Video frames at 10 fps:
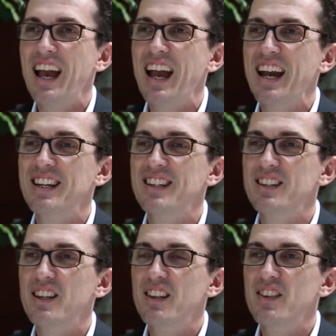and
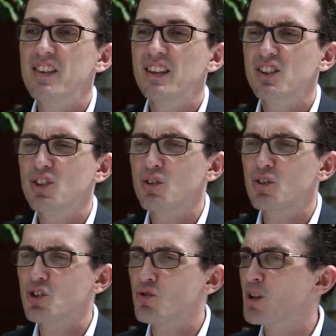this sort of
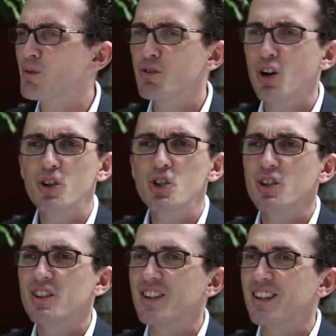stream of
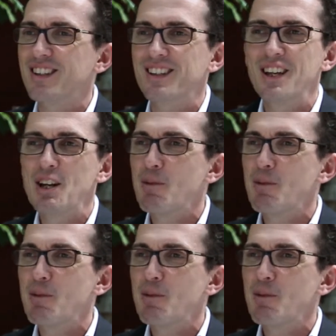consciousness